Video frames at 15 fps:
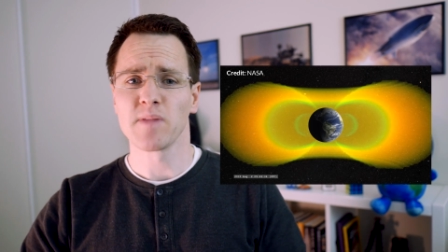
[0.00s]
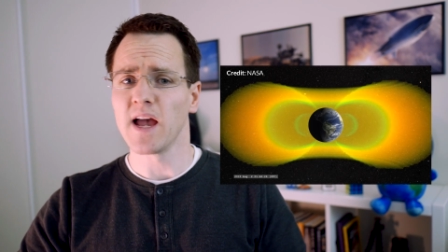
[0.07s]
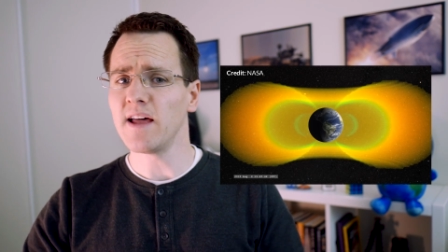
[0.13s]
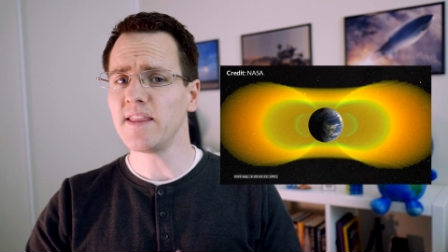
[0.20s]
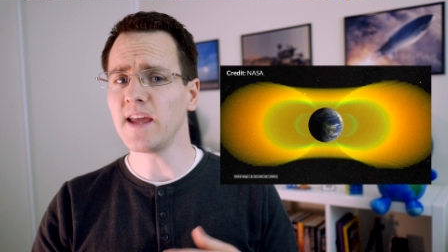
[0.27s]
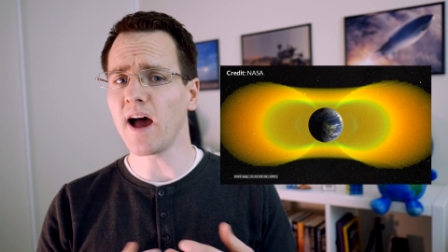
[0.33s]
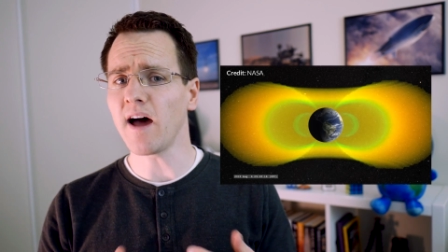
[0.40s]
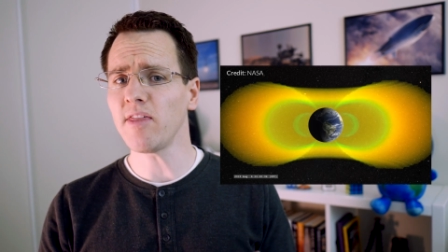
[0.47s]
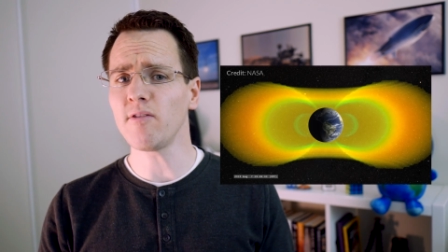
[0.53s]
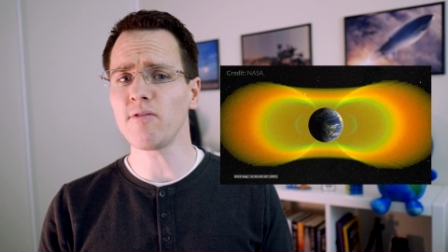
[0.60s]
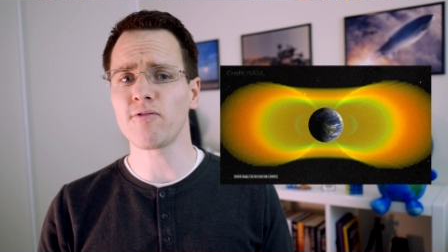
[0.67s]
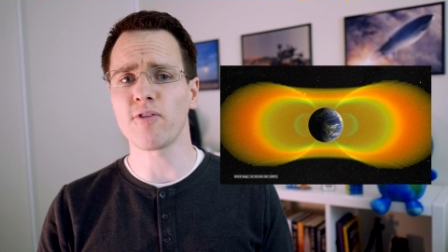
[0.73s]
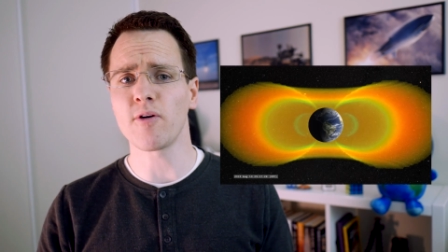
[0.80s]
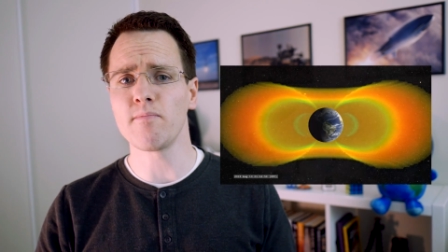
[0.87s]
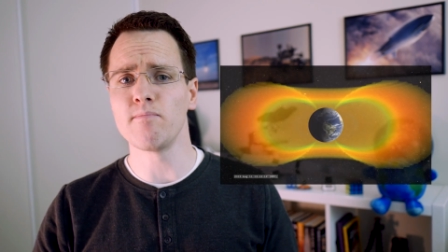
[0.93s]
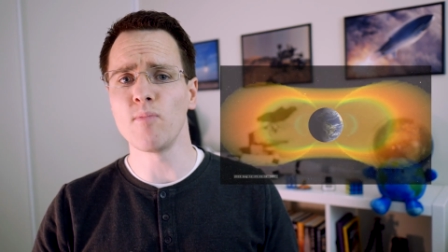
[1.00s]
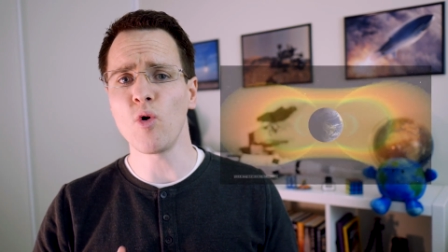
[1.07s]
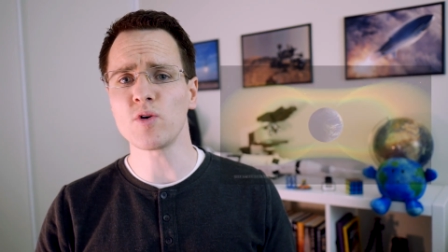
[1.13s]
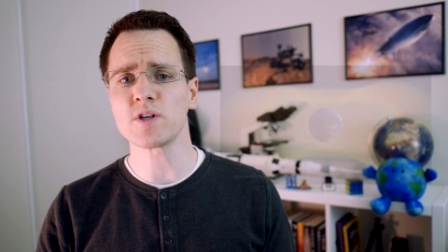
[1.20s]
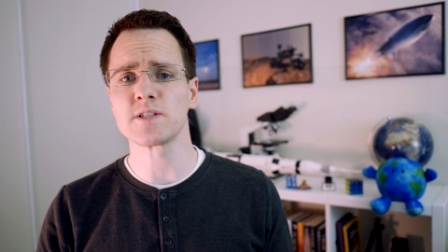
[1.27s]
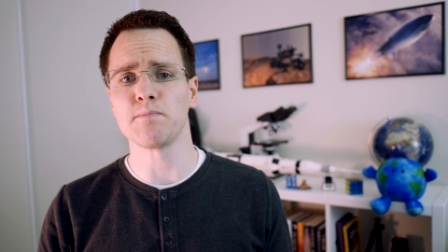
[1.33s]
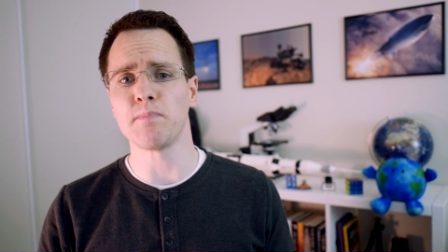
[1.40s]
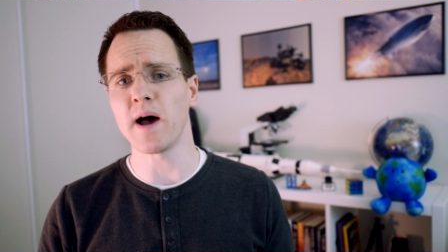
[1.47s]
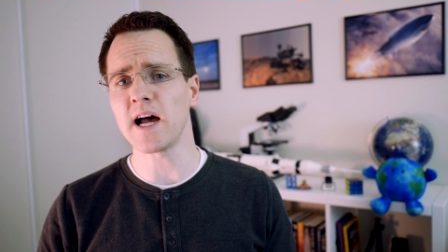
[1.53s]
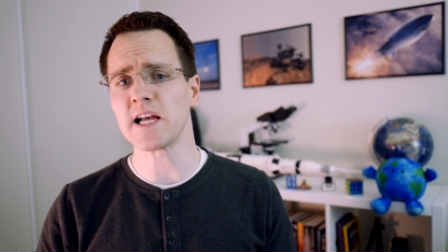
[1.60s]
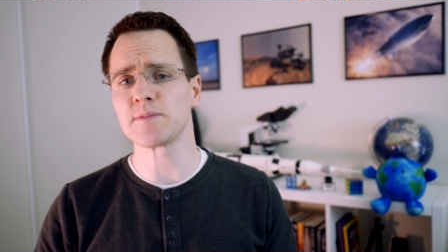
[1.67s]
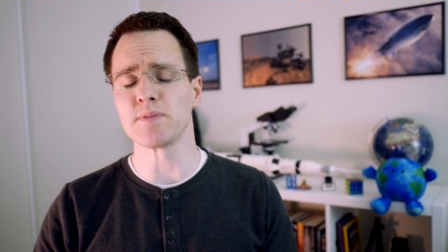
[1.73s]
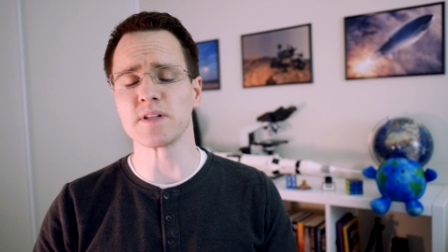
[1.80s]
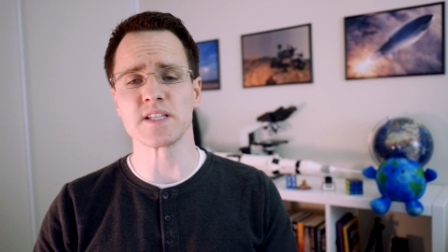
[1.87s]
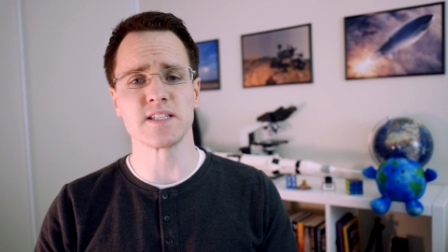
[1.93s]
and the other from more
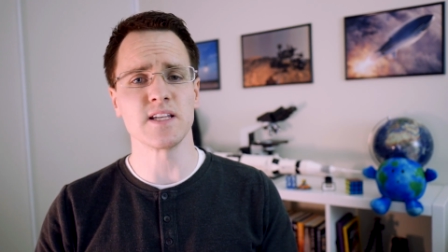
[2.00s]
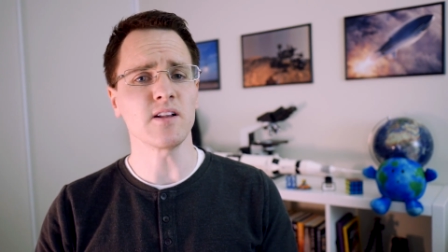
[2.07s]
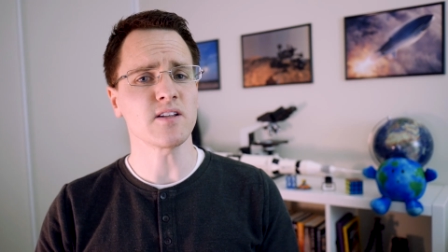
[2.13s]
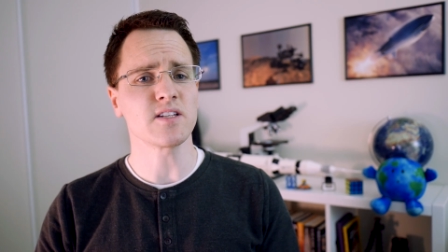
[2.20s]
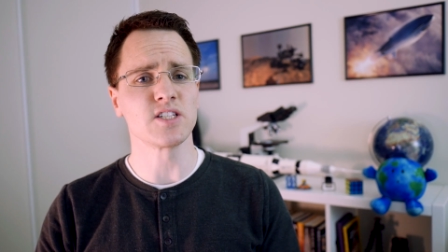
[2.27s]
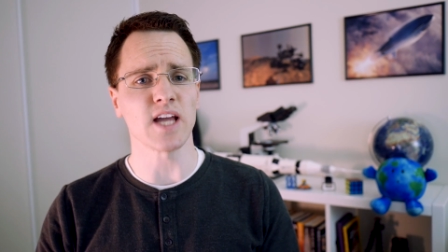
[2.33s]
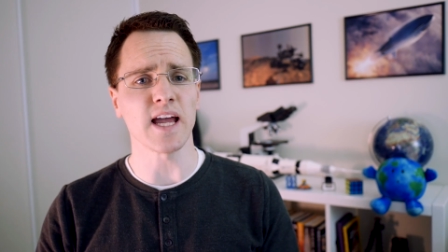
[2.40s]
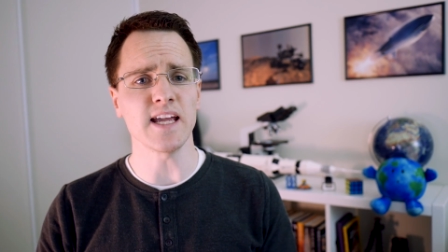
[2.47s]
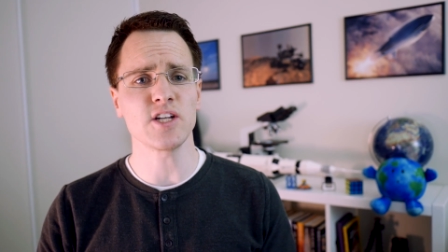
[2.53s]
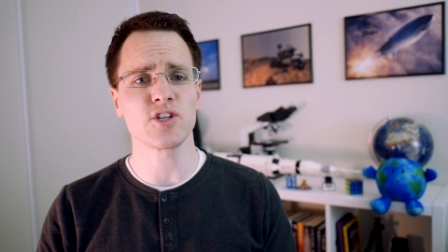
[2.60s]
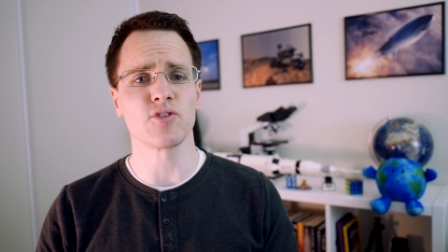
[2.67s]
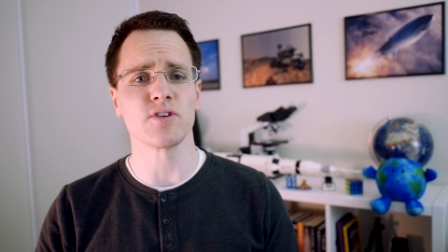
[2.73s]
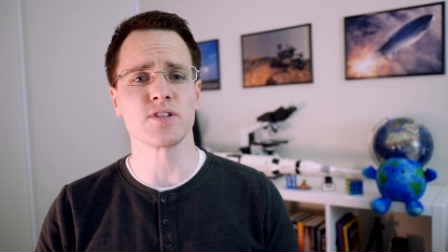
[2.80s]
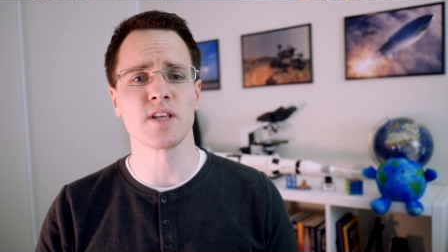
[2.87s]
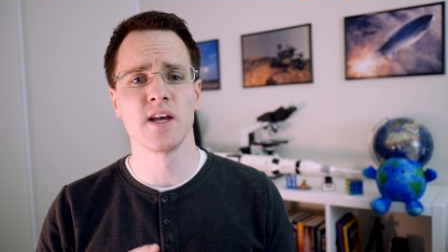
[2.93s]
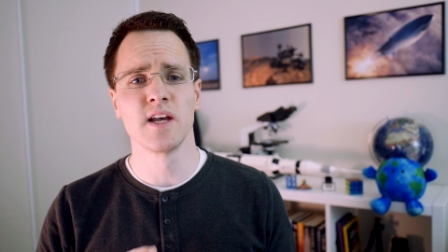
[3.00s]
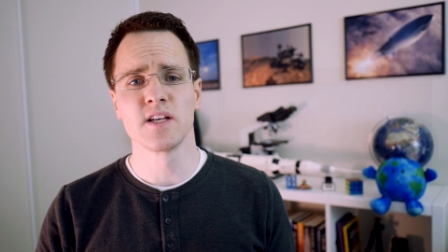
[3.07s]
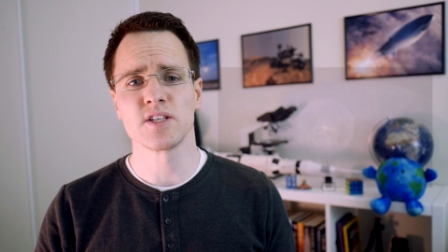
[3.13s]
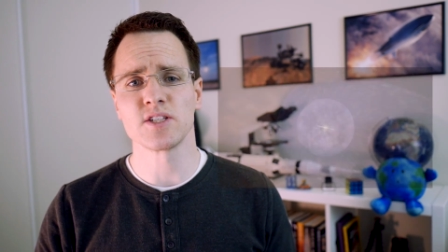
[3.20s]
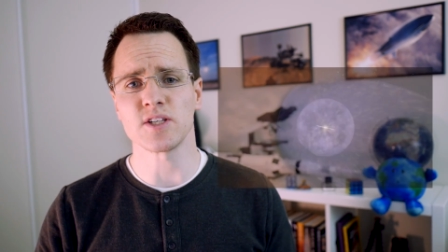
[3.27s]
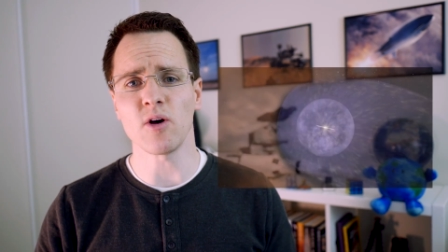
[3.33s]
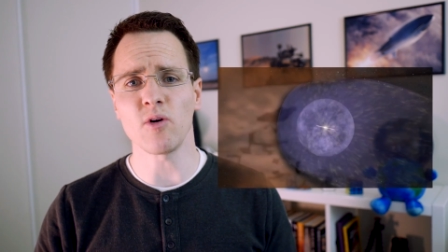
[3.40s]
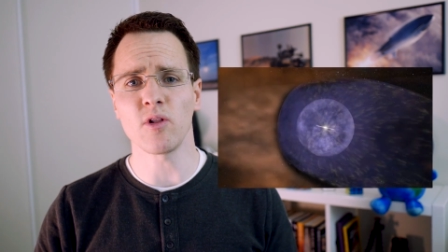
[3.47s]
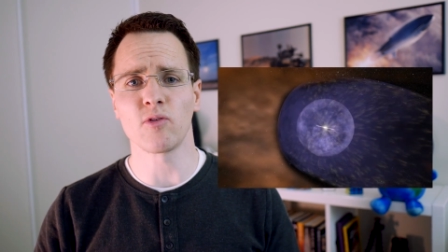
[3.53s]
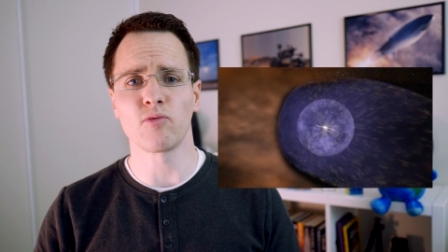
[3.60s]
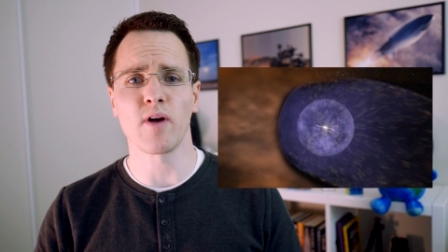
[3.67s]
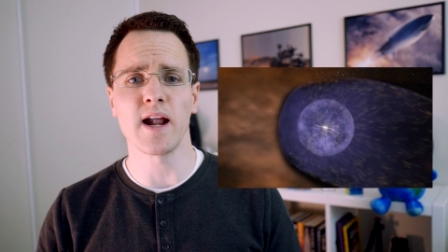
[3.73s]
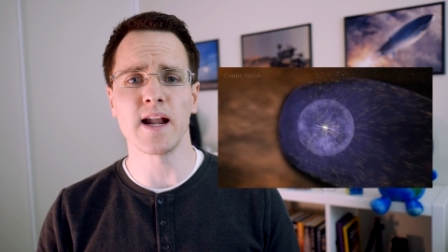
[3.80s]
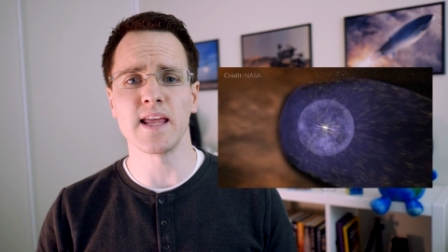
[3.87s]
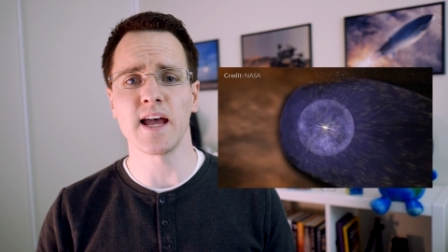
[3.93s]
sparse but still dangerous solar
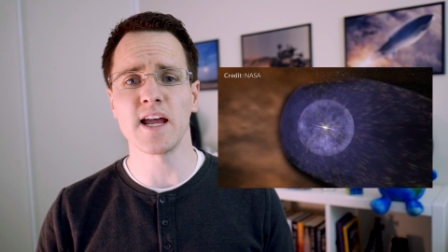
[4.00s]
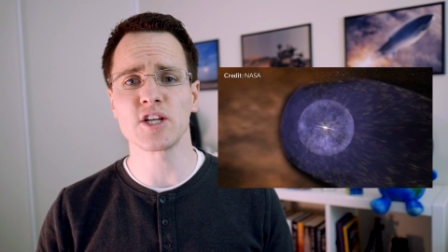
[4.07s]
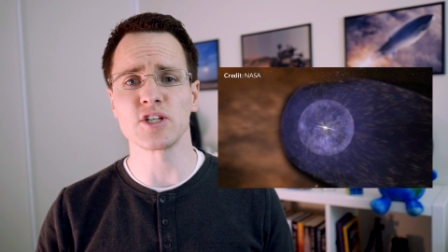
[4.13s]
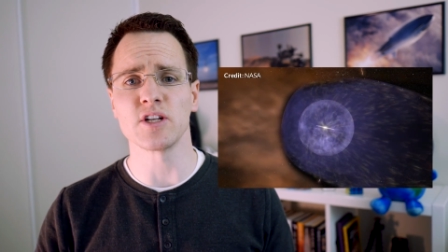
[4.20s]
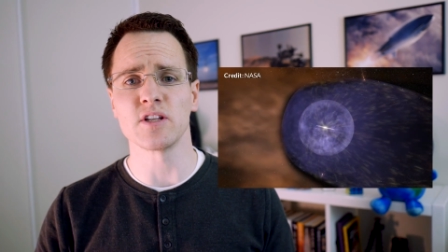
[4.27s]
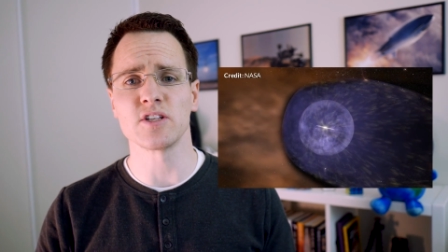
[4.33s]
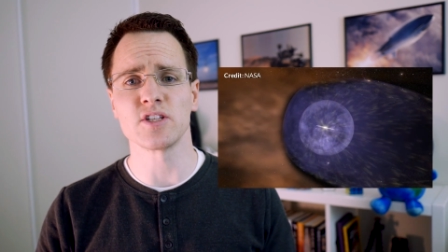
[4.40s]
radiation,